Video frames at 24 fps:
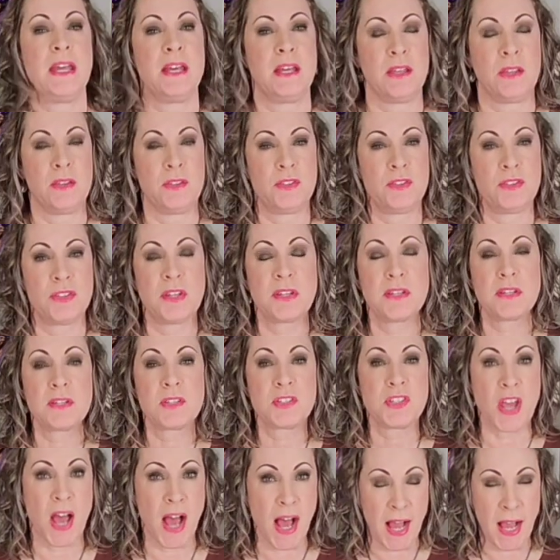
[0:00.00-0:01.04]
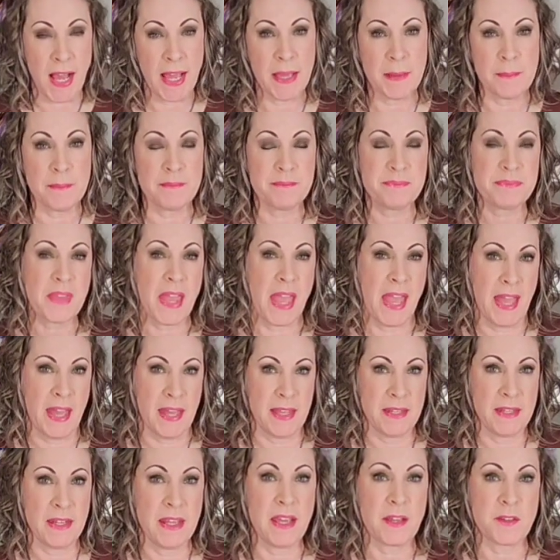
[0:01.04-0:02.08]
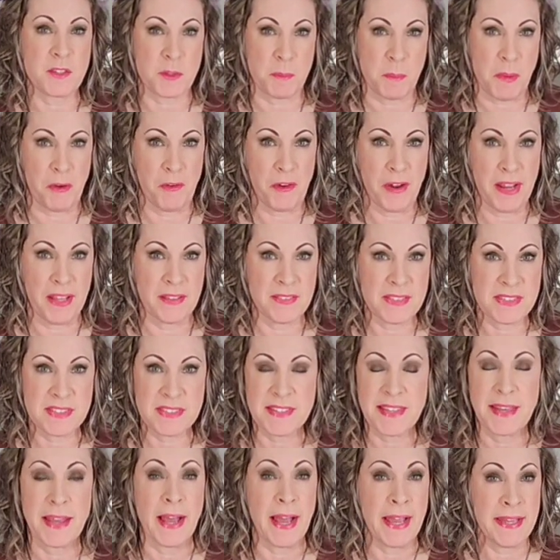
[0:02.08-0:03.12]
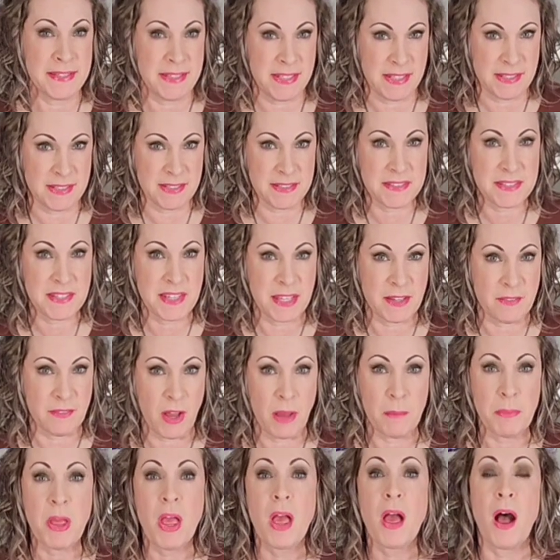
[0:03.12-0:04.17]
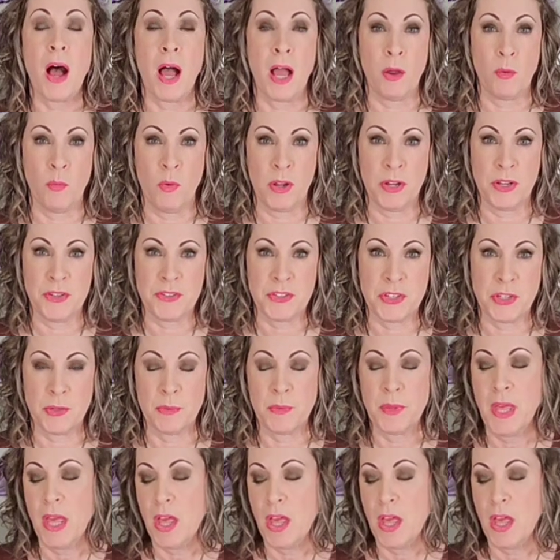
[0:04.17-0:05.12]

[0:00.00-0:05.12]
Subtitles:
is time and experience. I didn't give up. I wanted to.